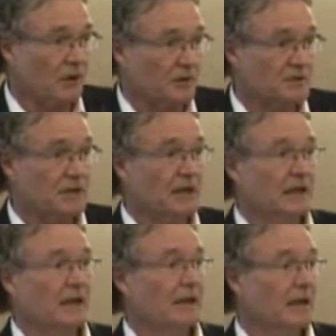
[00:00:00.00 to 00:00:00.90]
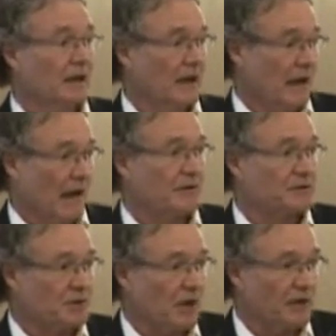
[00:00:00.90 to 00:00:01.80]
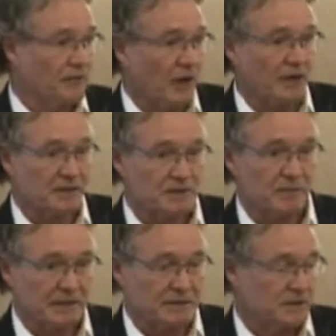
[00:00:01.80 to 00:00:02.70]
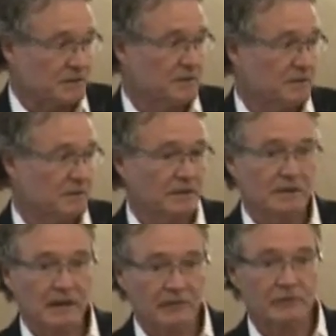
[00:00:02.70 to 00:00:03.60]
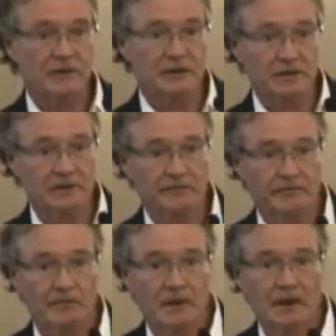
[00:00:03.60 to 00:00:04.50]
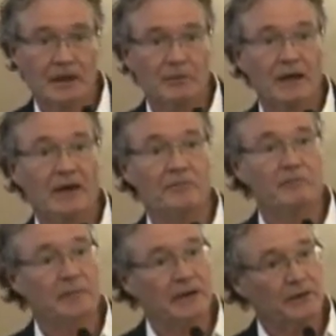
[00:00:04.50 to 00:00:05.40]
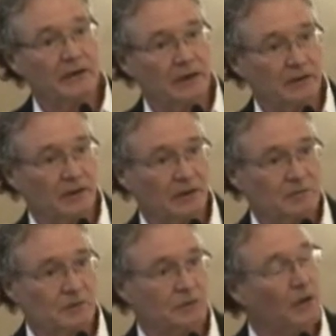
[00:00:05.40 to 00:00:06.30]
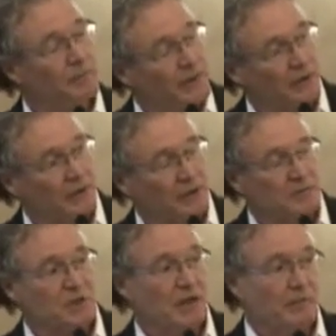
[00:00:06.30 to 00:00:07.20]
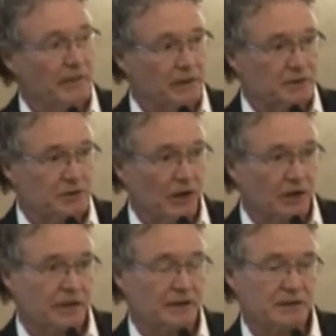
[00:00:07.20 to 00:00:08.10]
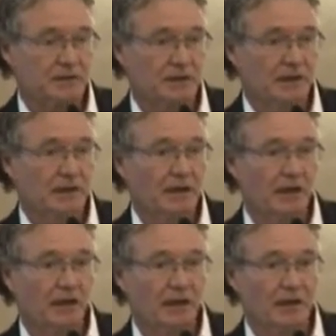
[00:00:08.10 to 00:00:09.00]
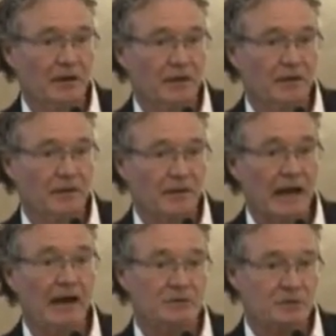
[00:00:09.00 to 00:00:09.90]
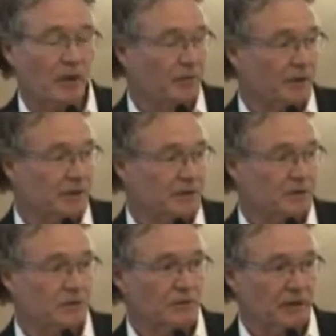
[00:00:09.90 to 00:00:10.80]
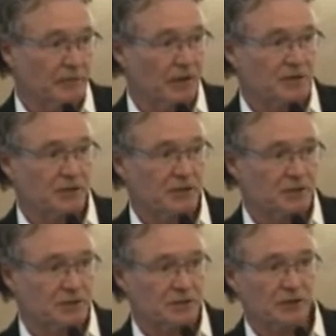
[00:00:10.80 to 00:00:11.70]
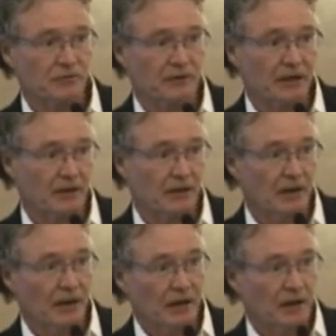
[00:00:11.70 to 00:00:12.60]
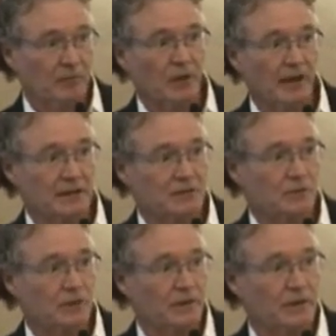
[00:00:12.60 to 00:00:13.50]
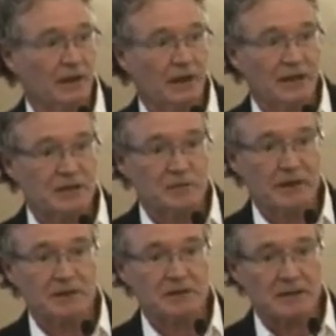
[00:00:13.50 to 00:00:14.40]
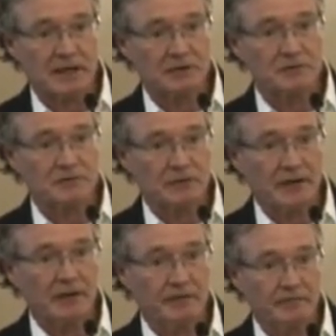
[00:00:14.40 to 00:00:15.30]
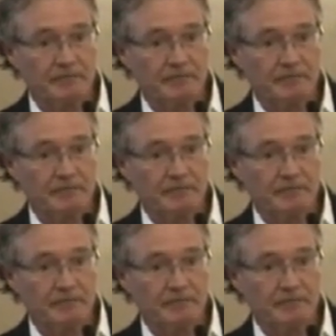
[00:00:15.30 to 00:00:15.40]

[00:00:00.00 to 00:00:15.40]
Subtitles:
outside of our expenses every year. And we have better outcomes, not better outcomes, better targets than the house population. So immunization, self-care, compliance with expected standards of care.